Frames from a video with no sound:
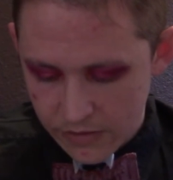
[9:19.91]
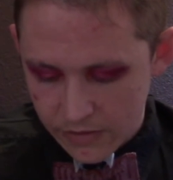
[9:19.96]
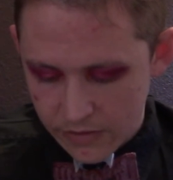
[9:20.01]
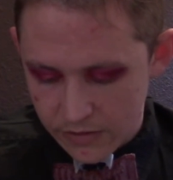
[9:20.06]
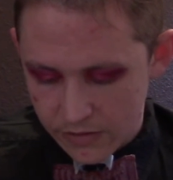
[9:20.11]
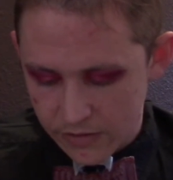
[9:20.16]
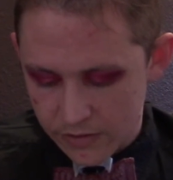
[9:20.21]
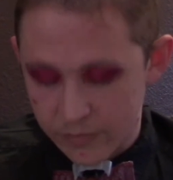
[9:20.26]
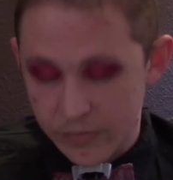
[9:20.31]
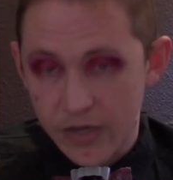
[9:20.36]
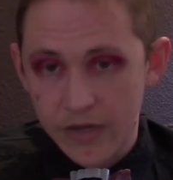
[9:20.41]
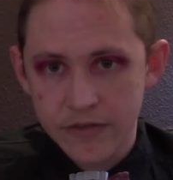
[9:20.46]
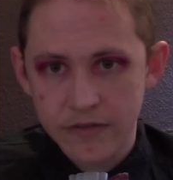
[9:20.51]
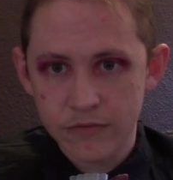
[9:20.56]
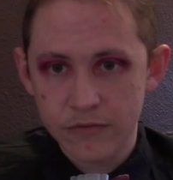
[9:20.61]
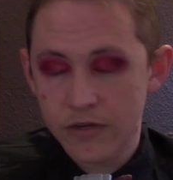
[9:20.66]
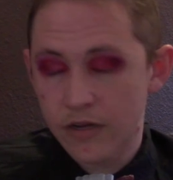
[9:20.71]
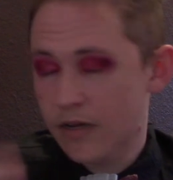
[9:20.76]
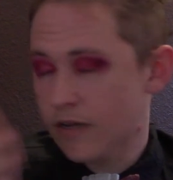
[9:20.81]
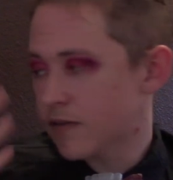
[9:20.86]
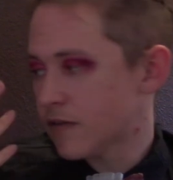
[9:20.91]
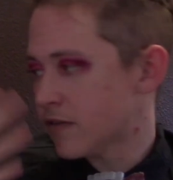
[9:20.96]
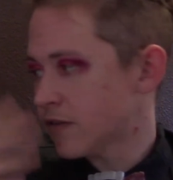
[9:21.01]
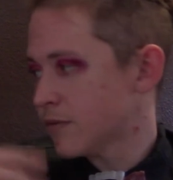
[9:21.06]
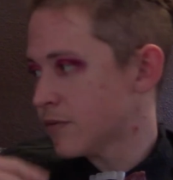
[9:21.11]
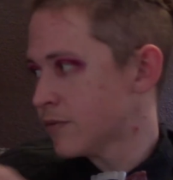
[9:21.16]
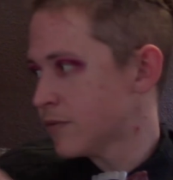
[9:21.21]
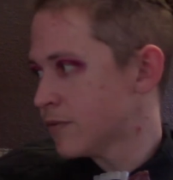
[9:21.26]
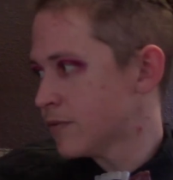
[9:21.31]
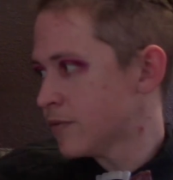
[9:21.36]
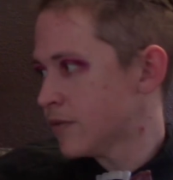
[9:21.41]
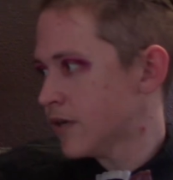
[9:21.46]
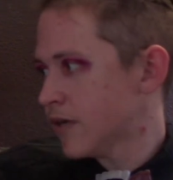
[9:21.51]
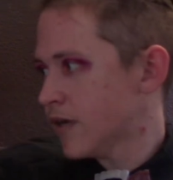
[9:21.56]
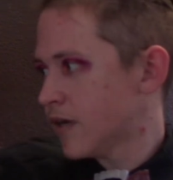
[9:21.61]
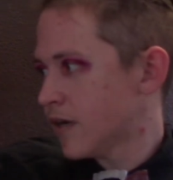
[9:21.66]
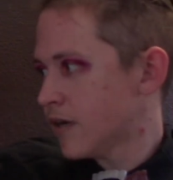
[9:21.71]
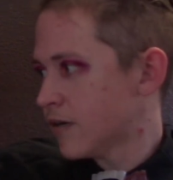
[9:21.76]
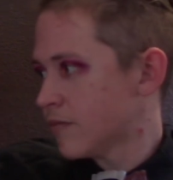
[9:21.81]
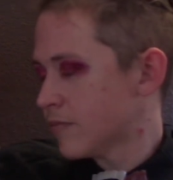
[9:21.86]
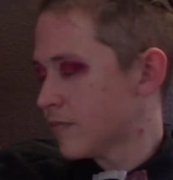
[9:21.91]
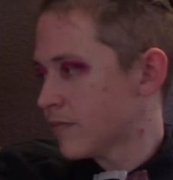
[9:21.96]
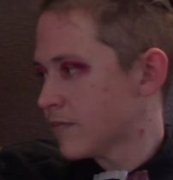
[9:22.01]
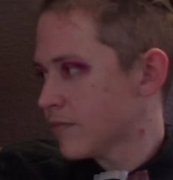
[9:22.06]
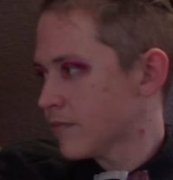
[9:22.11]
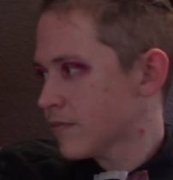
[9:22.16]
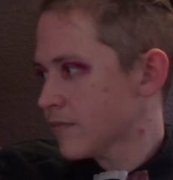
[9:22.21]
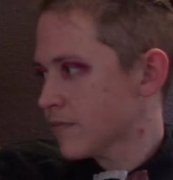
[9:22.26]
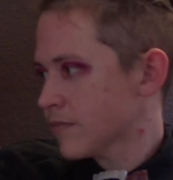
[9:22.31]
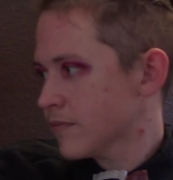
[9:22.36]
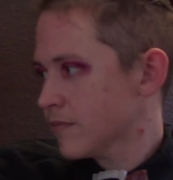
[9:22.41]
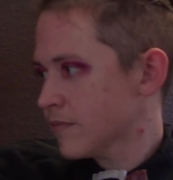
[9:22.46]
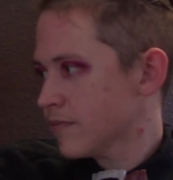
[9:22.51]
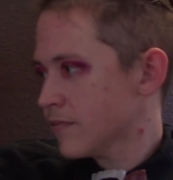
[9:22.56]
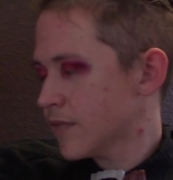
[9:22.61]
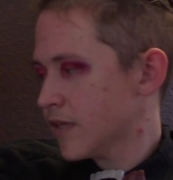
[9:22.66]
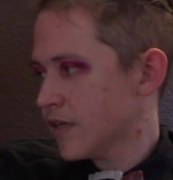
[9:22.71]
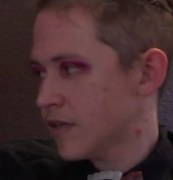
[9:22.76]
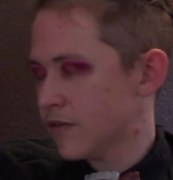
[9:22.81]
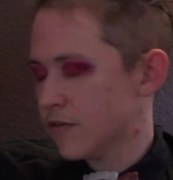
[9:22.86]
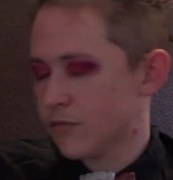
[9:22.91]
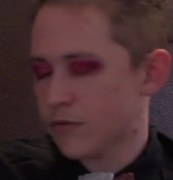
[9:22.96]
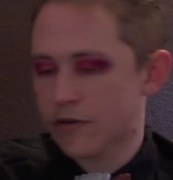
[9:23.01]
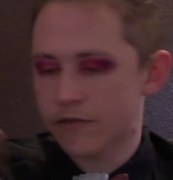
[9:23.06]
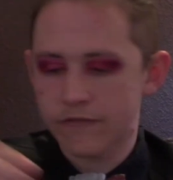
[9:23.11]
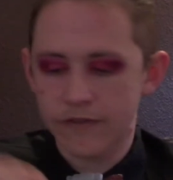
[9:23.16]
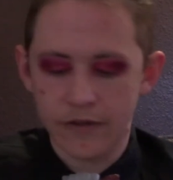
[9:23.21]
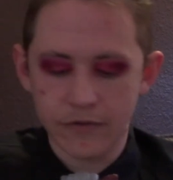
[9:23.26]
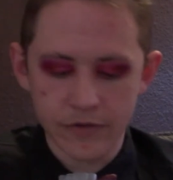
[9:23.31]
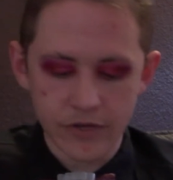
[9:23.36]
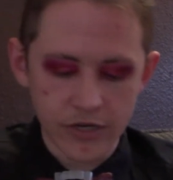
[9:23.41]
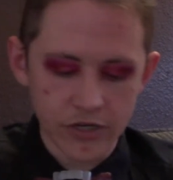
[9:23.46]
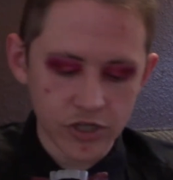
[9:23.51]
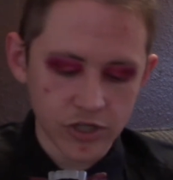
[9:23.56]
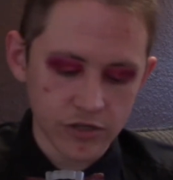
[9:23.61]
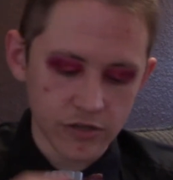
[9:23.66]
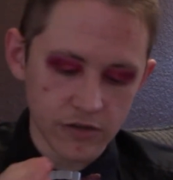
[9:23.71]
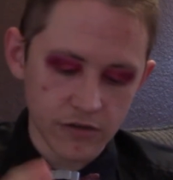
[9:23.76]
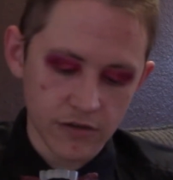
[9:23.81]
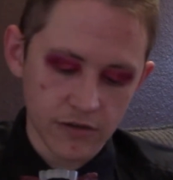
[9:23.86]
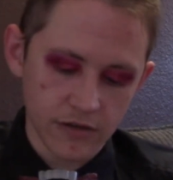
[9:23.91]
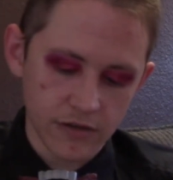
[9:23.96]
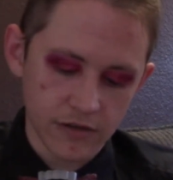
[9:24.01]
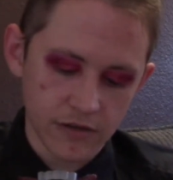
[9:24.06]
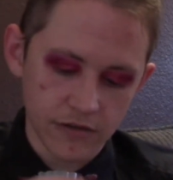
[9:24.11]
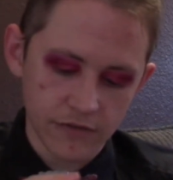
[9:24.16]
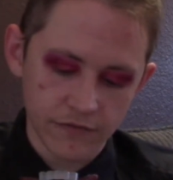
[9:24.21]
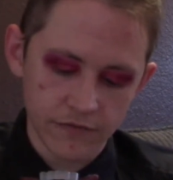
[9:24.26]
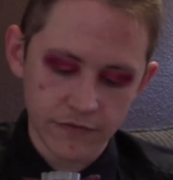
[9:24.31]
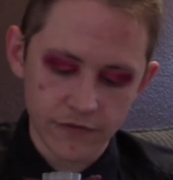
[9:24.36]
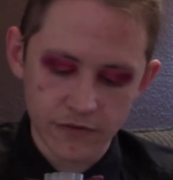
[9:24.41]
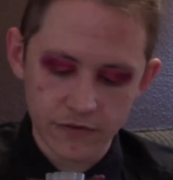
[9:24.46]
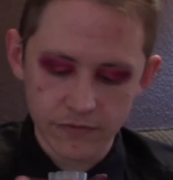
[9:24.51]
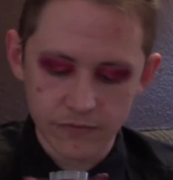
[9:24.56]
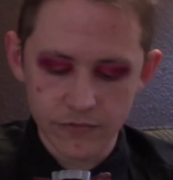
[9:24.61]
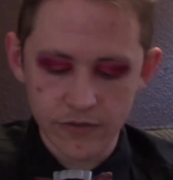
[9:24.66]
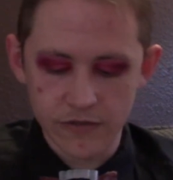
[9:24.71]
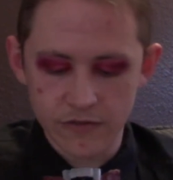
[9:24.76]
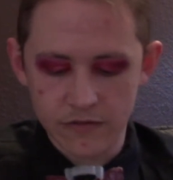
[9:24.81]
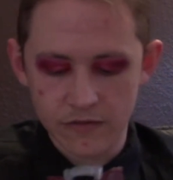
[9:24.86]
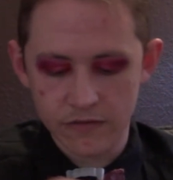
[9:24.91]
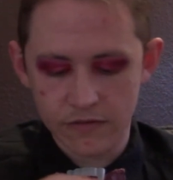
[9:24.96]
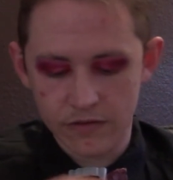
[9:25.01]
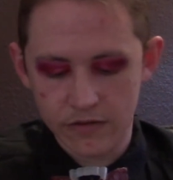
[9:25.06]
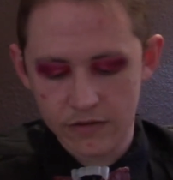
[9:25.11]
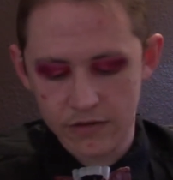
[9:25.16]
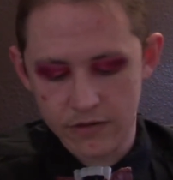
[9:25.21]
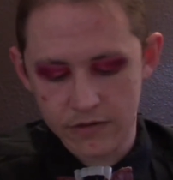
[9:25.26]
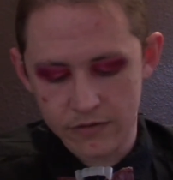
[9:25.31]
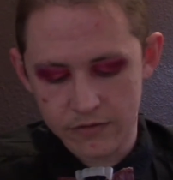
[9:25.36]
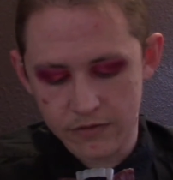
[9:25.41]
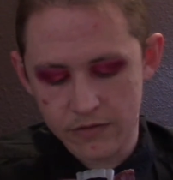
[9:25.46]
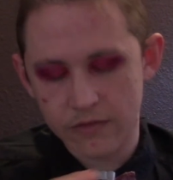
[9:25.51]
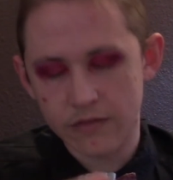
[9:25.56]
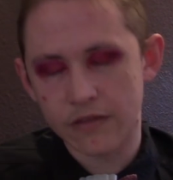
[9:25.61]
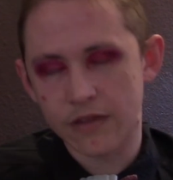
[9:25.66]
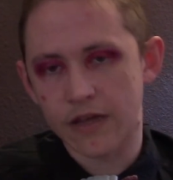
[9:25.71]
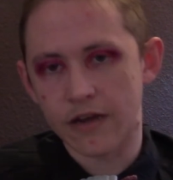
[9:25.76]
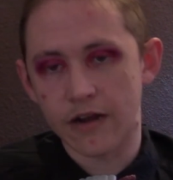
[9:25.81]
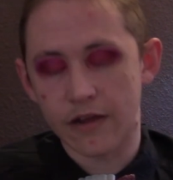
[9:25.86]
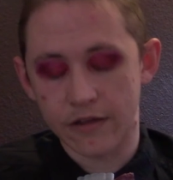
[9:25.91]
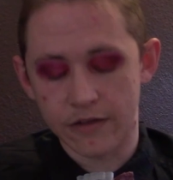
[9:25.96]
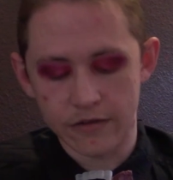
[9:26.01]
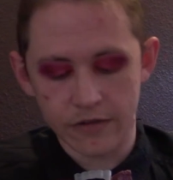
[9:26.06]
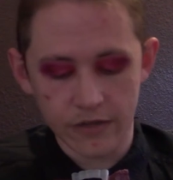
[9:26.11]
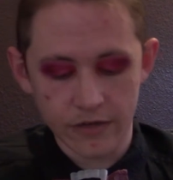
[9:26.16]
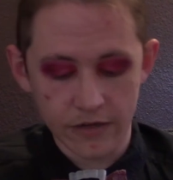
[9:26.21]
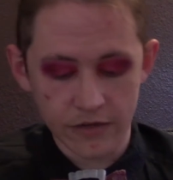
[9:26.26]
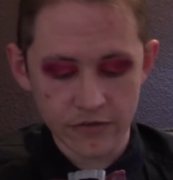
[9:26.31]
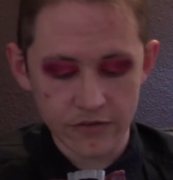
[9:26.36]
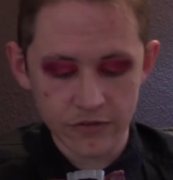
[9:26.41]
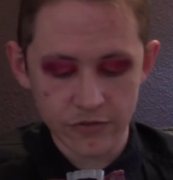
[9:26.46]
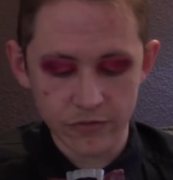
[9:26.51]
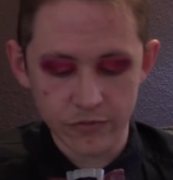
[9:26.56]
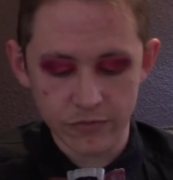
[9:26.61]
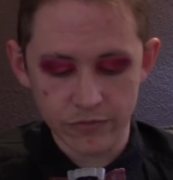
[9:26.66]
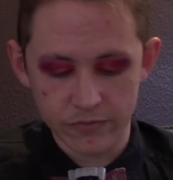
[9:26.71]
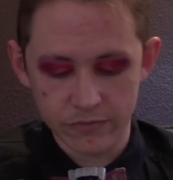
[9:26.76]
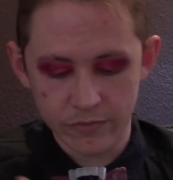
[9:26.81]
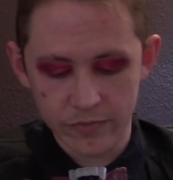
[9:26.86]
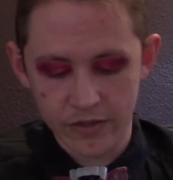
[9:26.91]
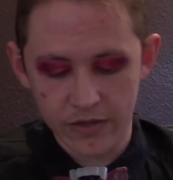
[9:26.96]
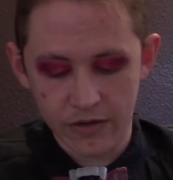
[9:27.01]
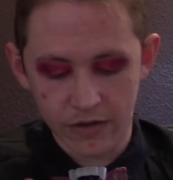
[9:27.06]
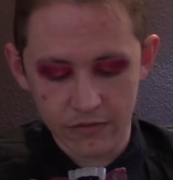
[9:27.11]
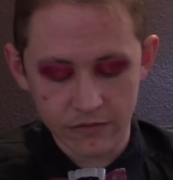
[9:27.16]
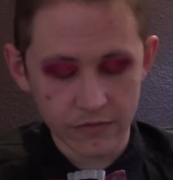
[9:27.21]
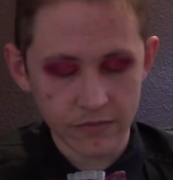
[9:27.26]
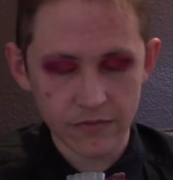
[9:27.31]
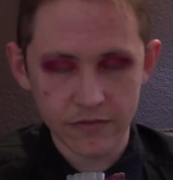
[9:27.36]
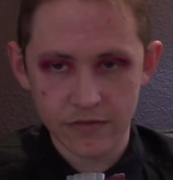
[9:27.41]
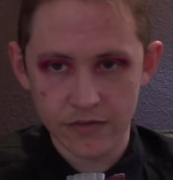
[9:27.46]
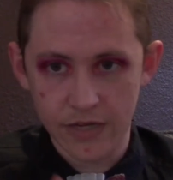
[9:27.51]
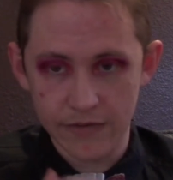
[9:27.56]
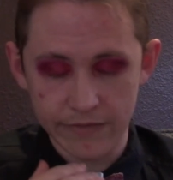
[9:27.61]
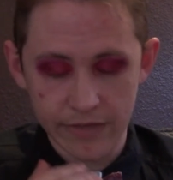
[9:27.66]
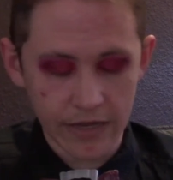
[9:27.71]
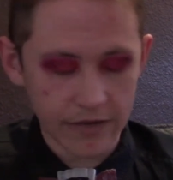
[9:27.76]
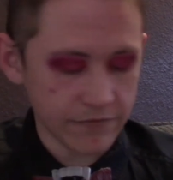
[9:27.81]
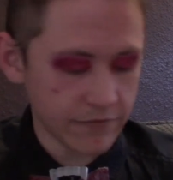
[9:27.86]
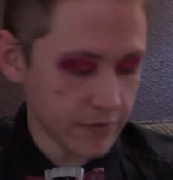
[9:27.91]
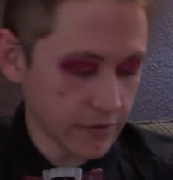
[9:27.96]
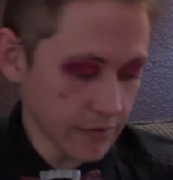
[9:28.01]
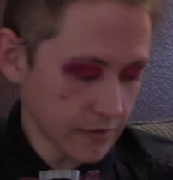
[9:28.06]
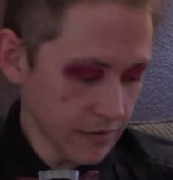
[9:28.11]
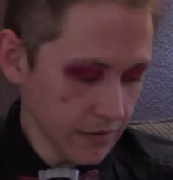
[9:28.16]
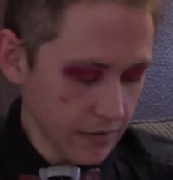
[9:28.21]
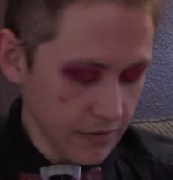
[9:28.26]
I do not do any sort of foundation for reasons that I could get into, but I'll save that for...